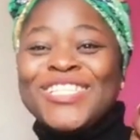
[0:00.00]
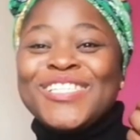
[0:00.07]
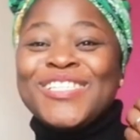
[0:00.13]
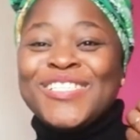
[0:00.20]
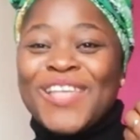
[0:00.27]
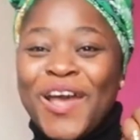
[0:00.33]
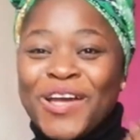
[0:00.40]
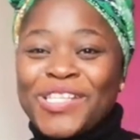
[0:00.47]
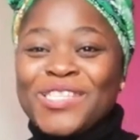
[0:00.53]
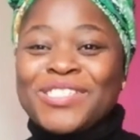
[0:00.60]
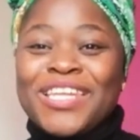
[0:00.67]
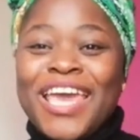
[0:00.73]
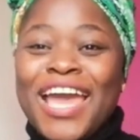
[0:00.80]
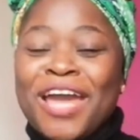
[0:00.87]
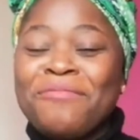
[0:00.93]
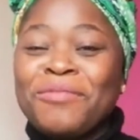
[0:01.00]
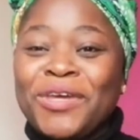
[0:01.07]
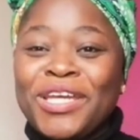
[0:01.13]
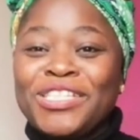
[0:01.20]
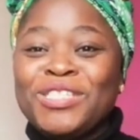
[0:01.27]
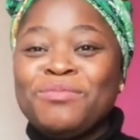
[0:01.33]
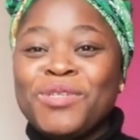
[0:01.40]
So today I'm
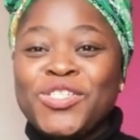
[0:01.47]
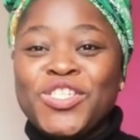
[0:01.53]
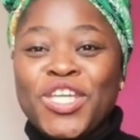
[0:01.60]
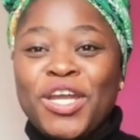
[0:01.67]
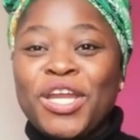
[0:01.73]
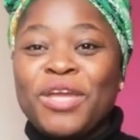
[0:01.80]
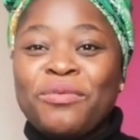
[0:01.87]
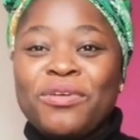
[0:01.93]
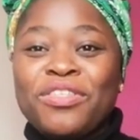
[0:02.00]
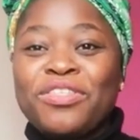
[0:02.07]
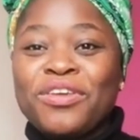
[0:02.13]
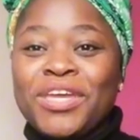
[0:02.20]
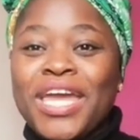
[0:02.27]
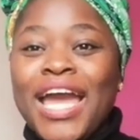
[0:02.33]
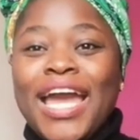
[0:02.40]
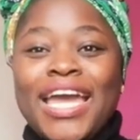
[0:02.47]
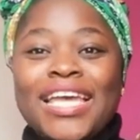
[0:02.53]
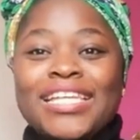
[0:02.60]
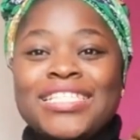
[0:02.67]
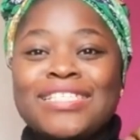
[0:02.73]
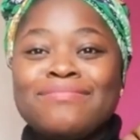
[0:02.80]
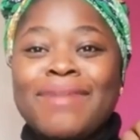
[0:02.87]
going to be sharing with you
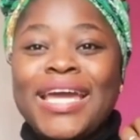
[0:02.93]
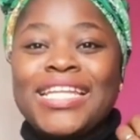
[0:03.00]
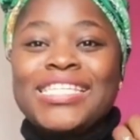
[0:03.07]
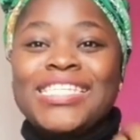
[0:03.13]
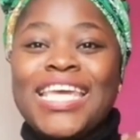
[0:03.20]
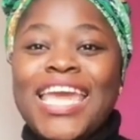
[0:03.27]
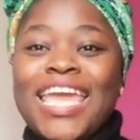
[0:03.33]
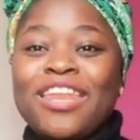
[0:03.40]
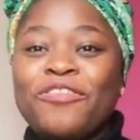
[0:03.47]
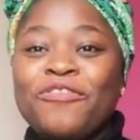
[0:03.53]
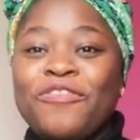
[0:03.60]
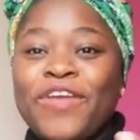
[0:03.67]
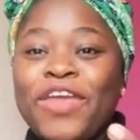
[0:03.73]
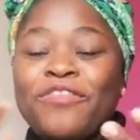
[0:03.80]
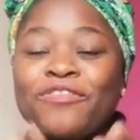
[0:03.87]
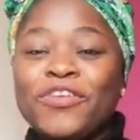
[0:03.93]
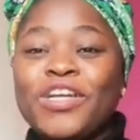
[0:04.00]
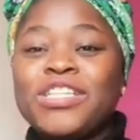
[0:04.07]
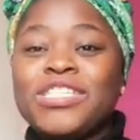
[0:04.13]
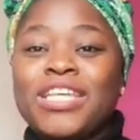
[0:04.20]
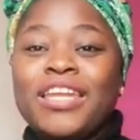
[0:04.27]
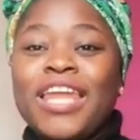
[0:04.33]
guys my 10
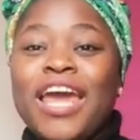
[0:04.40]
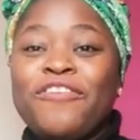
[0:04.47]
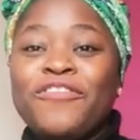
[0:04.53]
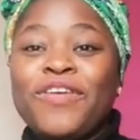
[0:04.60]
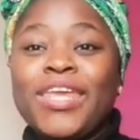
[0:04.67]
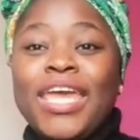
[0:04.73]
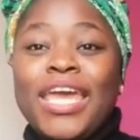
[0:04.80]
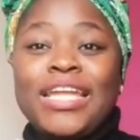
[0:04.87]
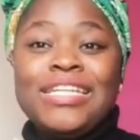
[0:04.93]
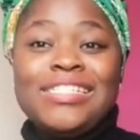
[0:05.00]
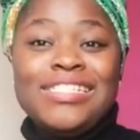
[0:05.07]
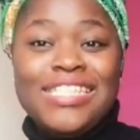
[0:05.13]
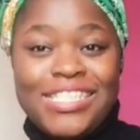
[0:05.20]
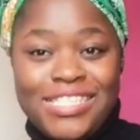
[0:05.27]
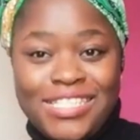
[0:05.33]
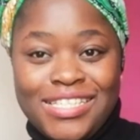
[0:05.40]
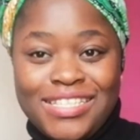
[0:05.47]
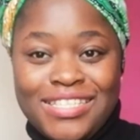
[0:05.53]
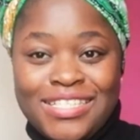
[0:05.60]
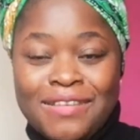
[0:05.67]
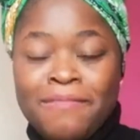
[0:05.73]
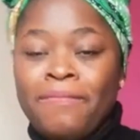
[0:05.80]
favorite South African
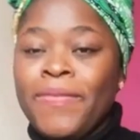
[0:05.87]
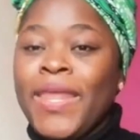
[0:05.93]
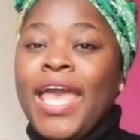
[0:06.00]
dishes.